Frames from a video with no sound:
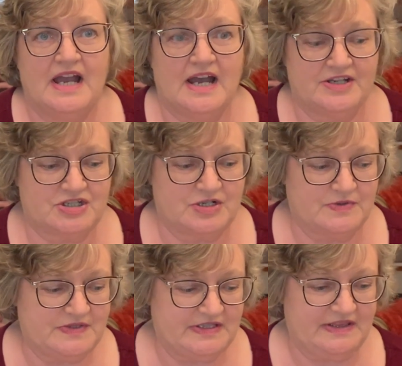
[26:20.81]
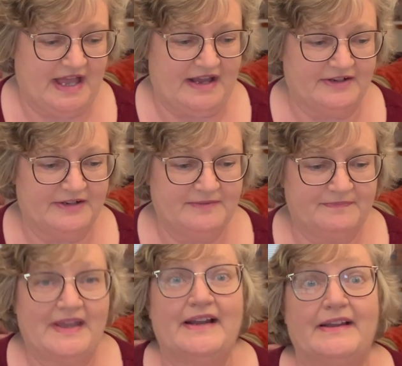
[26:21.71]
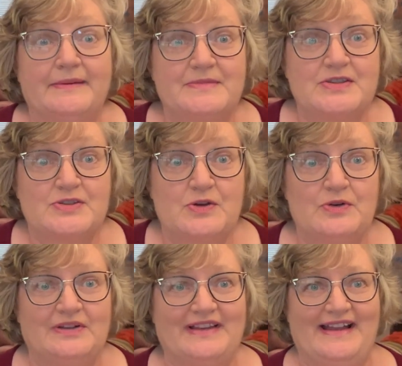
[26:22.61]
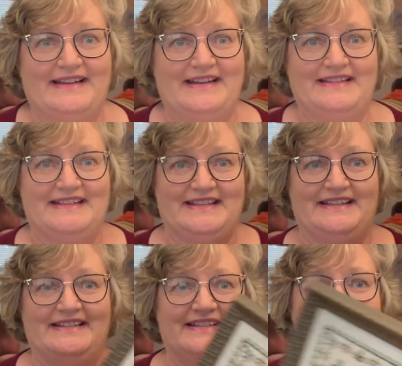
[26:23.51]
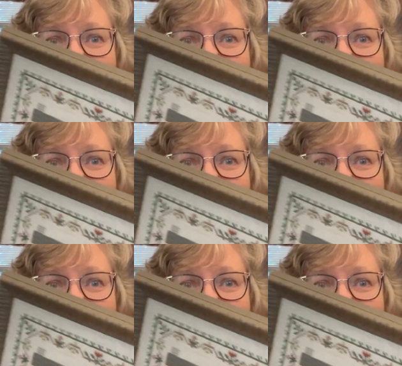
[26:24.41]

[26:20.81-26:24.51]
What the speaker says: I chose the latter, and I am so glad I did.